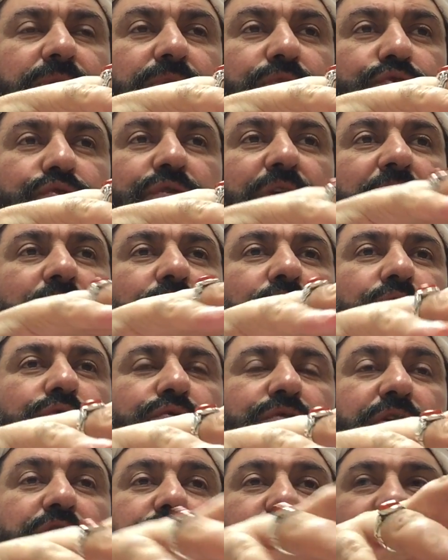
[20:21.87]
should I go
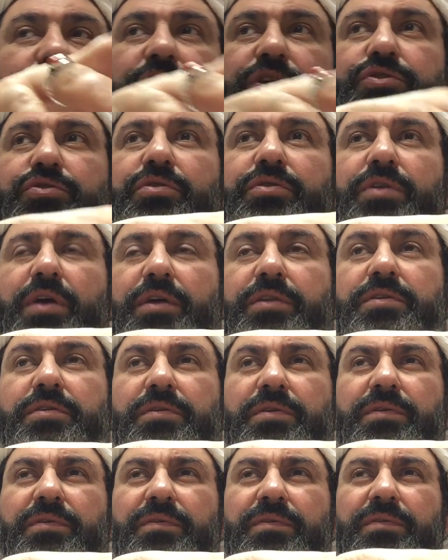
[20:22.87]
to the church or not?